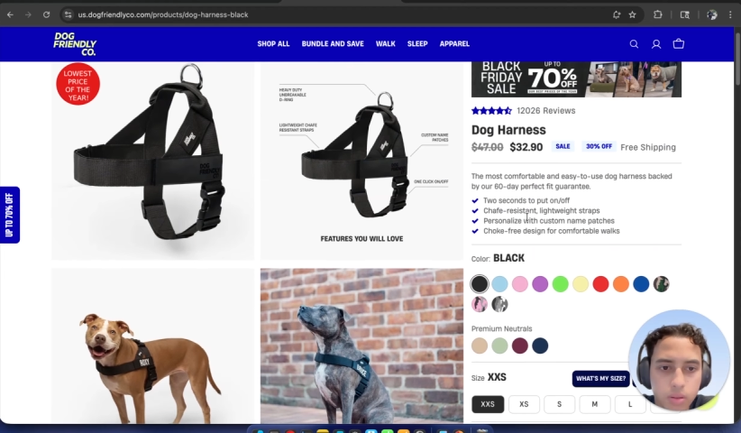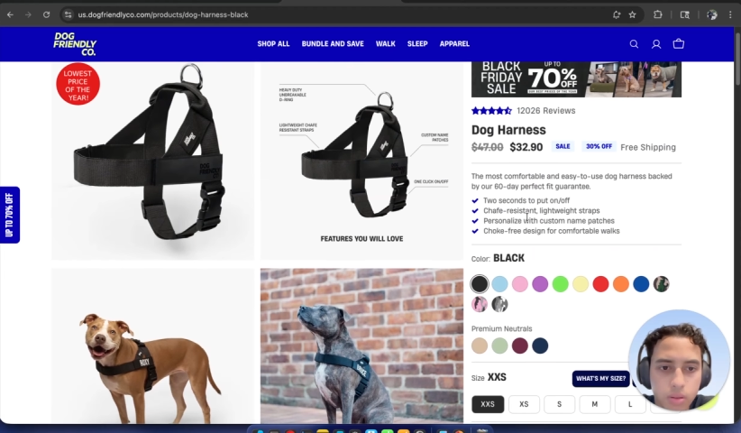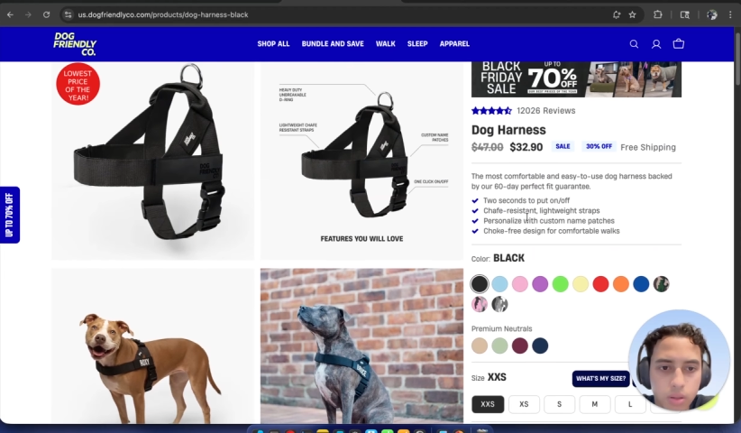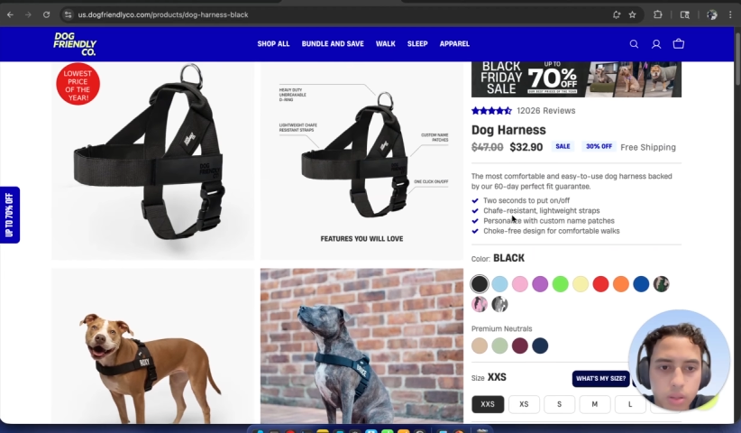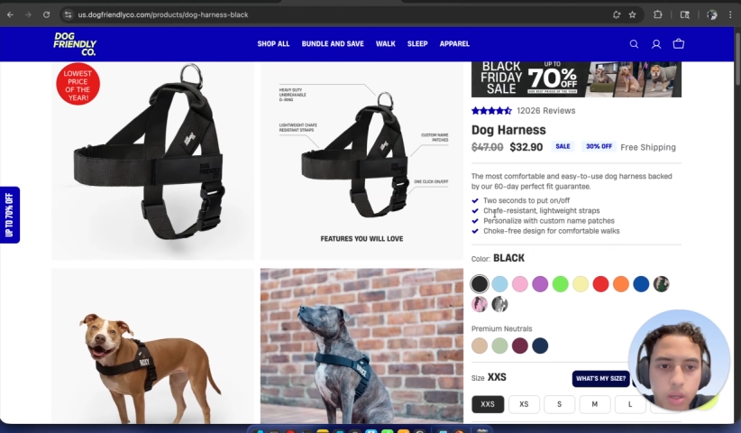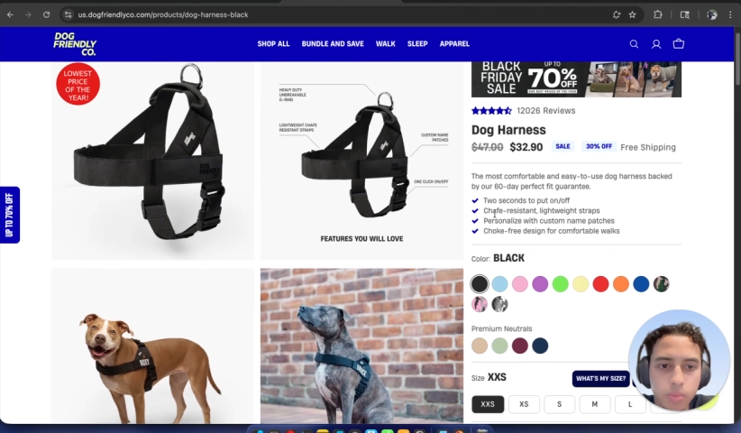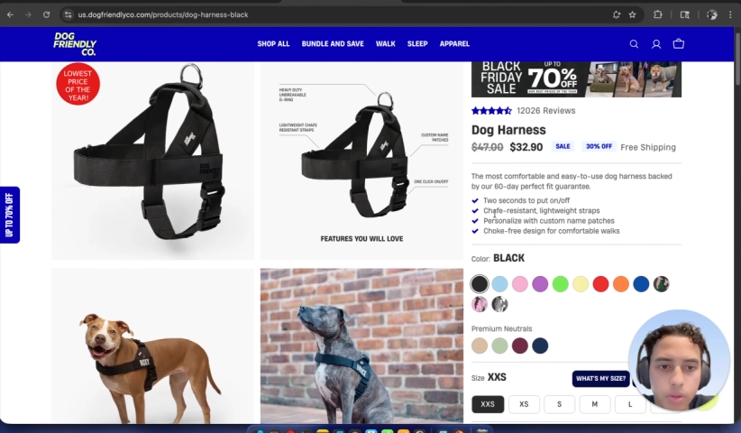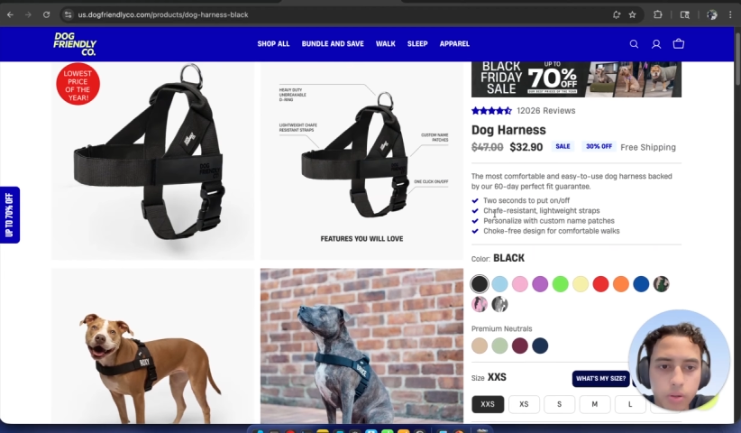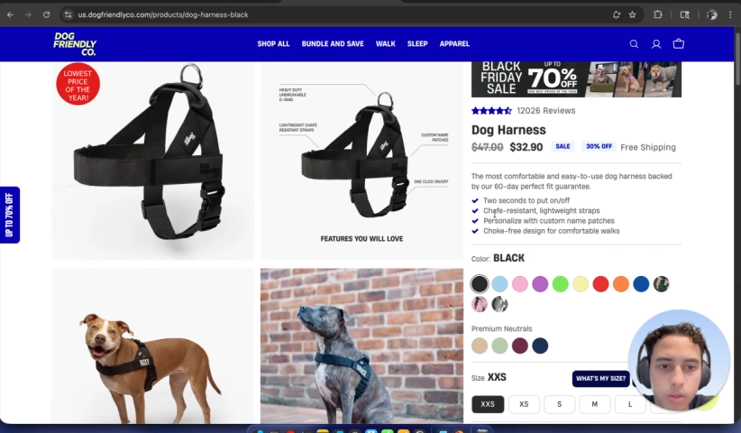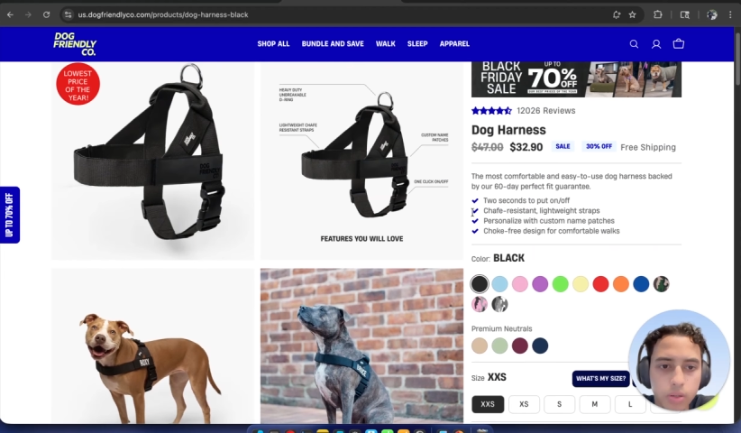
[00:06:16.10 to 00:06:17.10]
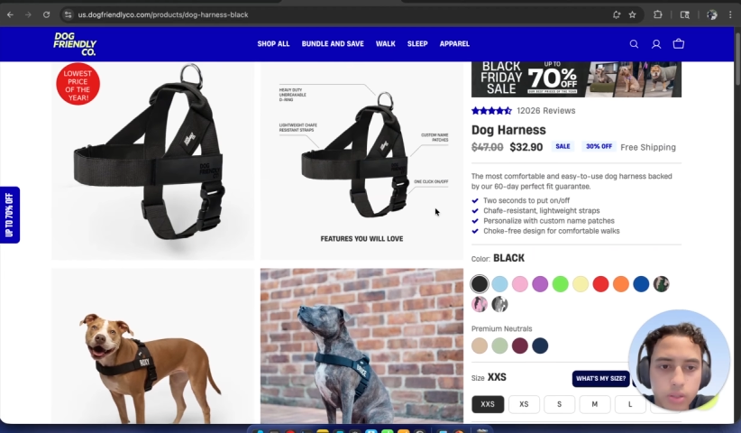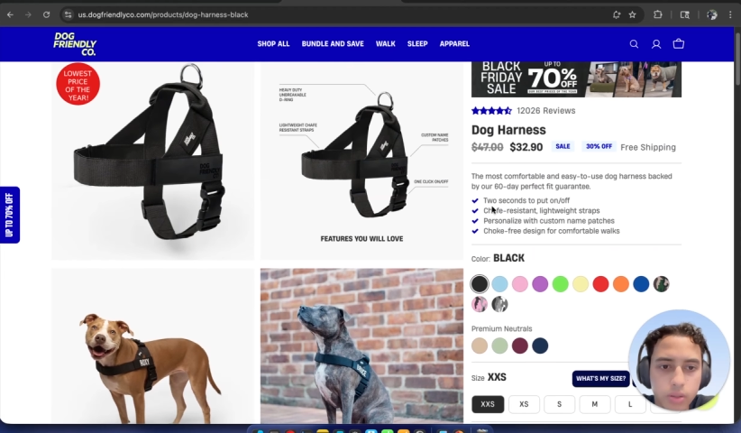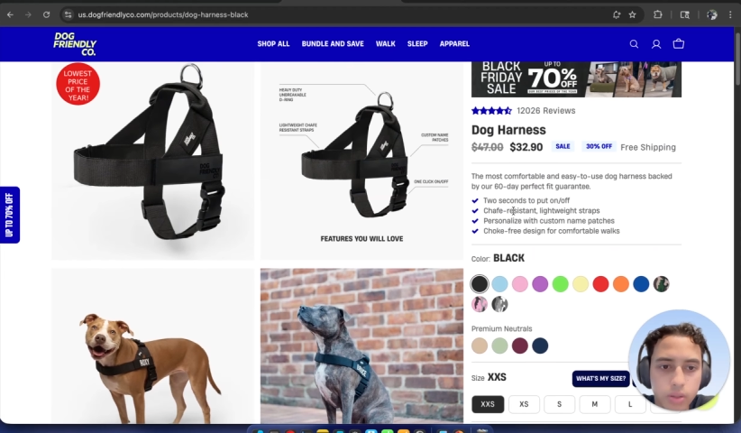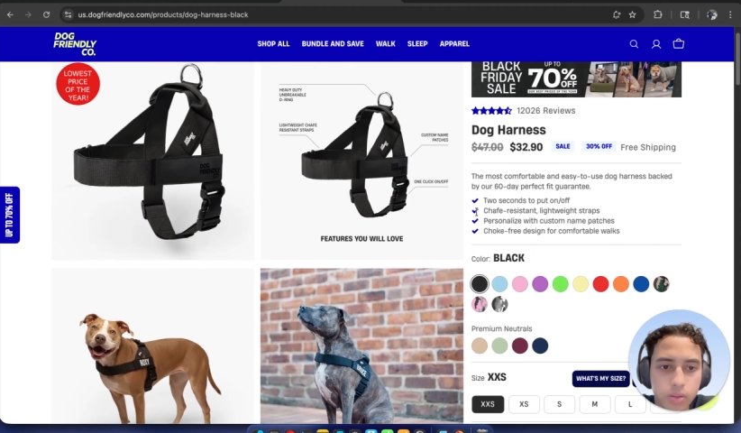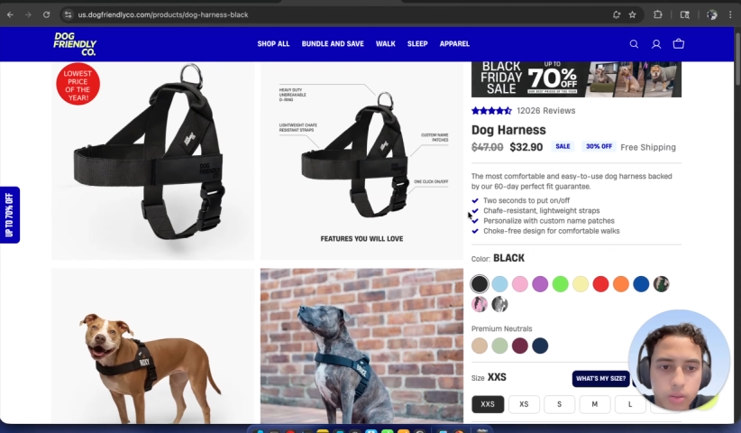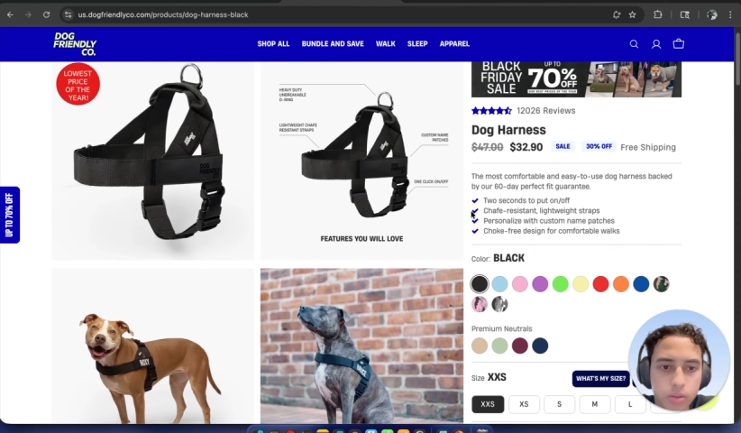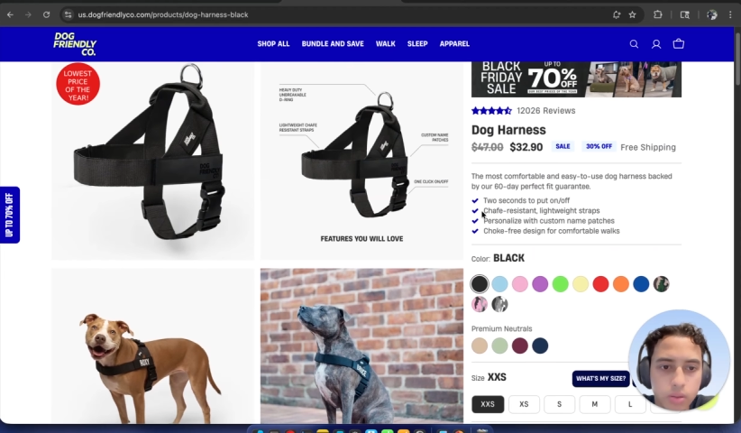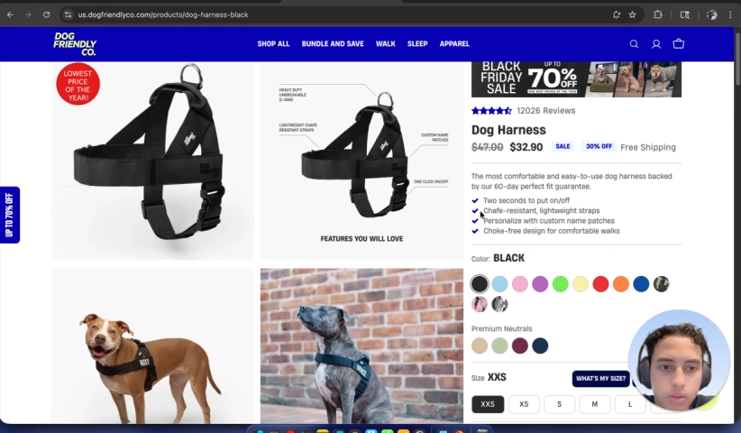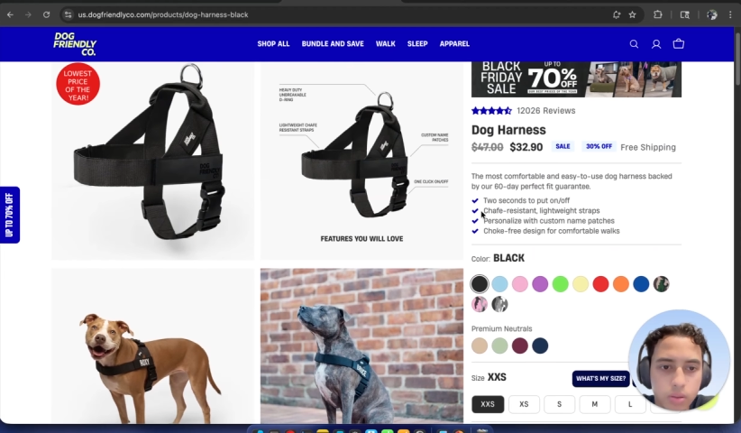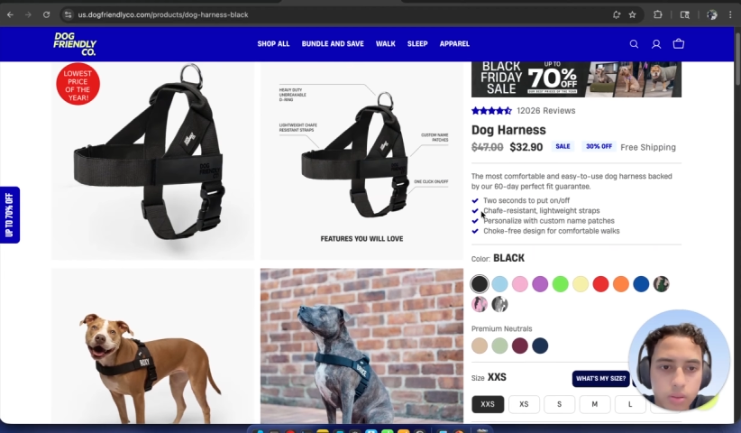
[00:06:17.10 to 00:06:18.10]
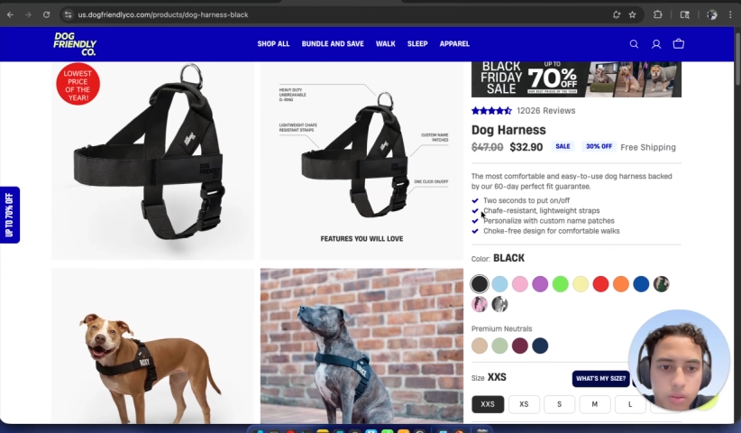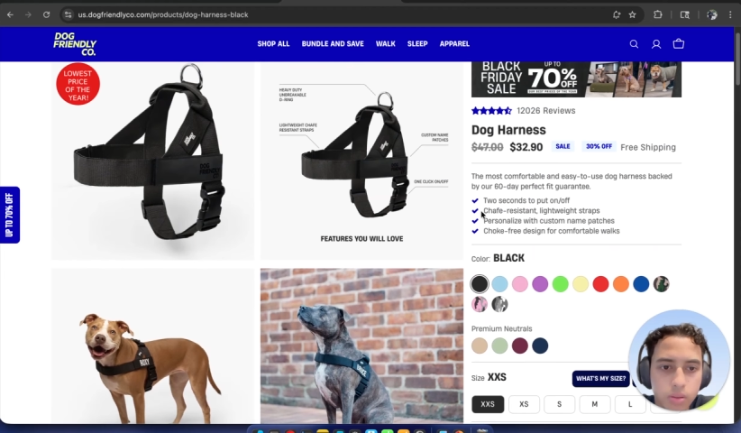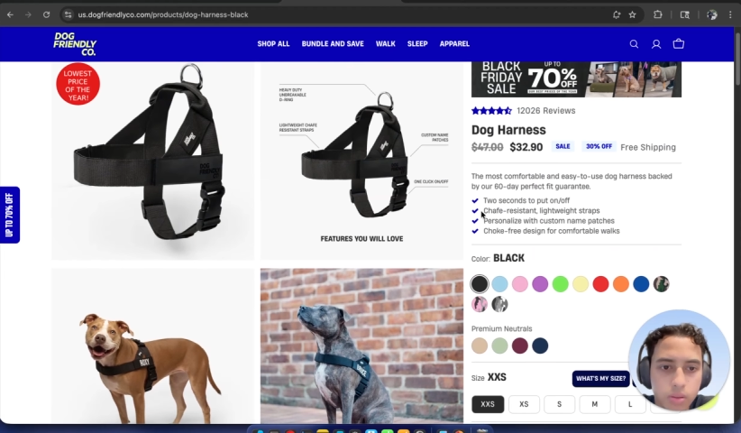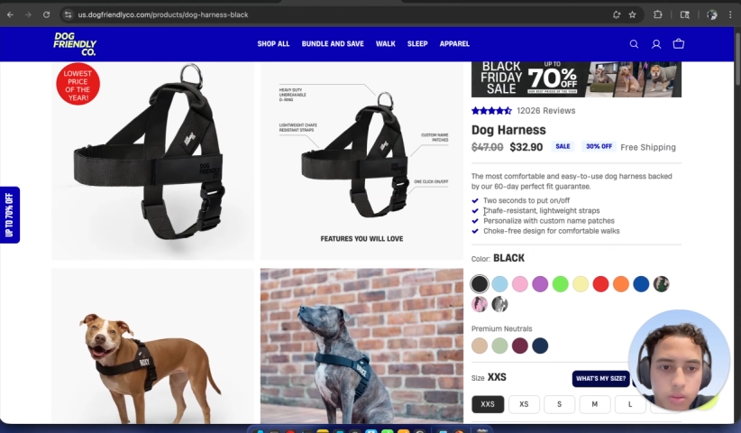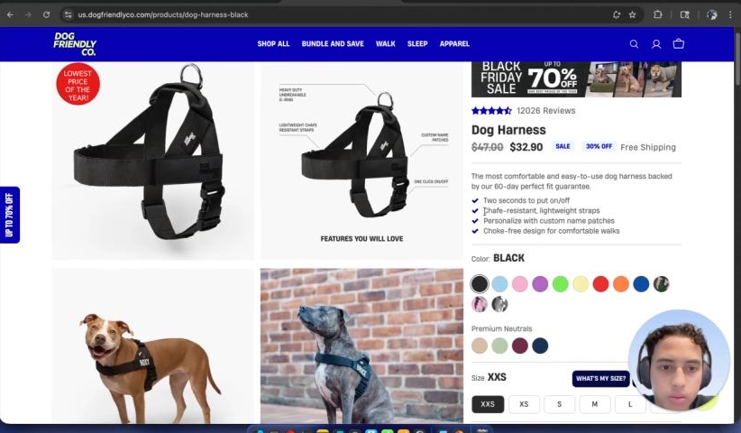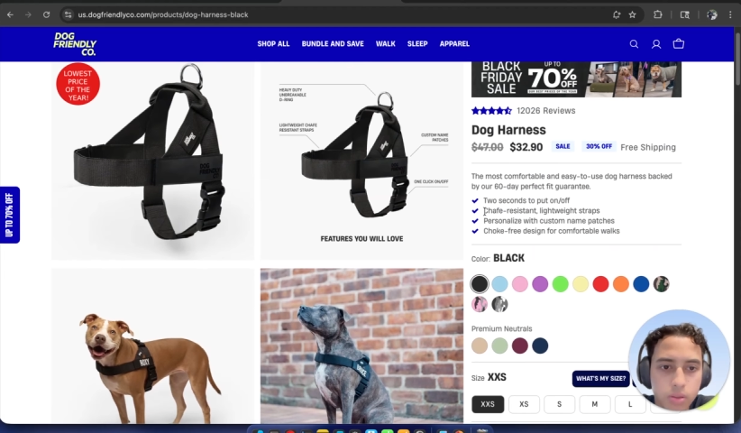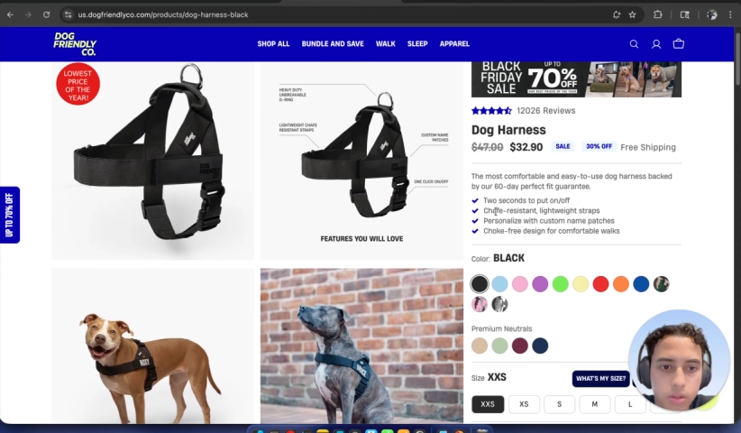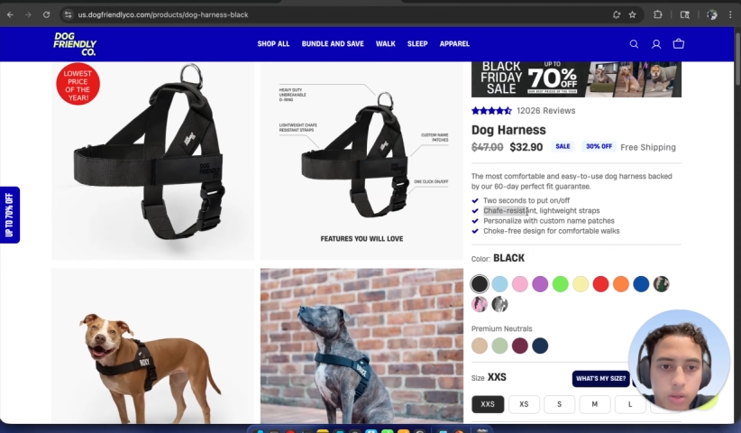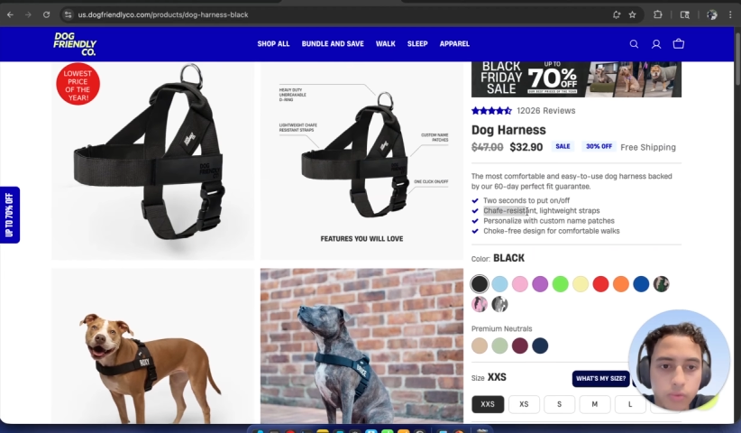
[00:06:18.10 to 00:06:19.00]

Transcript: Yep. Okay. So the chafe